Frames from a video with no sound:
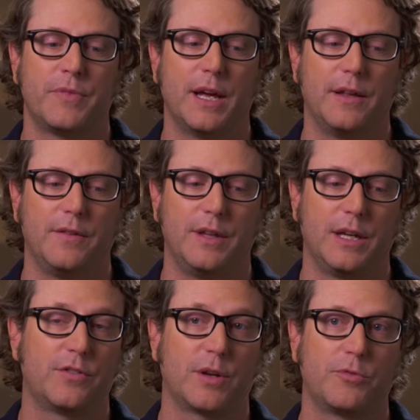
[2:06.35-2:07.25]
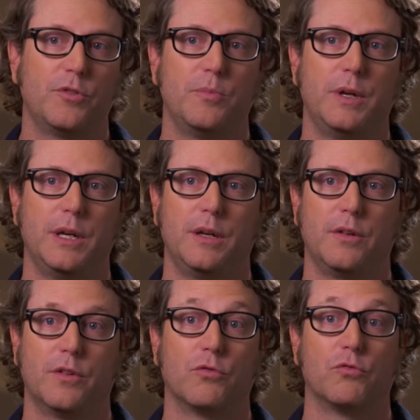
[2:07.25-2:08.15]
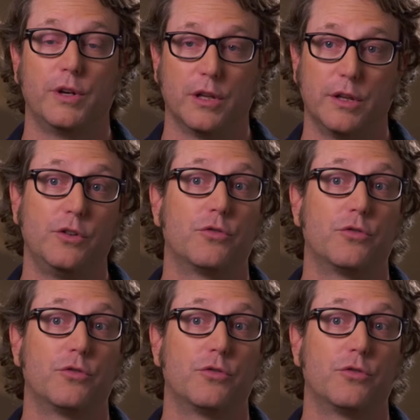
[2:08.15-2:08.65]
And the exception being the really,